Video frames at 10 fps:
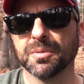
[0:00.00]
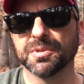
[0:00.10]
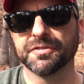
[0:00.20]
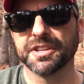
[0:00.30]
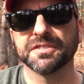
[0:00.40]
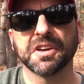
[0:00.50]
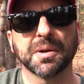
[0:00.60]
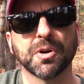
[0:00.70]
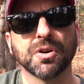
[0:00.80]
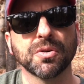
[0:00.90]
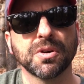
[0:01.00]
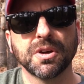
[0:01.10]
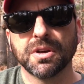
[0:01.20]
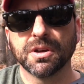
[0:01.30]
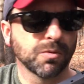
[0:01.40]
Defensive ammo,
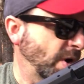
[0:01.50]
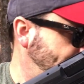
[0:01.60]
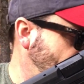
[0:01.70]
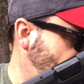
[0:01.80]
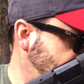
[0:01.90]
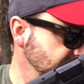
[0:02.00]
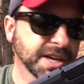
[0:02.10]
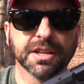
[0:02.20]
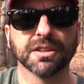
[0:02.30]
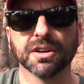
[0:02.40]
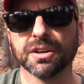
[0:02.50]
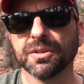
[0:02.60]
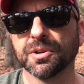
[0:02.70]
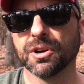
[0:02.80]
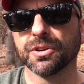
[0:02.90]
white box, and
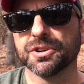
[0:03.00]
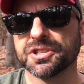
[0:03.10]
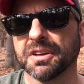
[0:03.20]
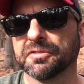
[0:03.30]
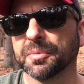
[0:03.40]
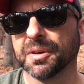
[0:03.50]
the herder stuff from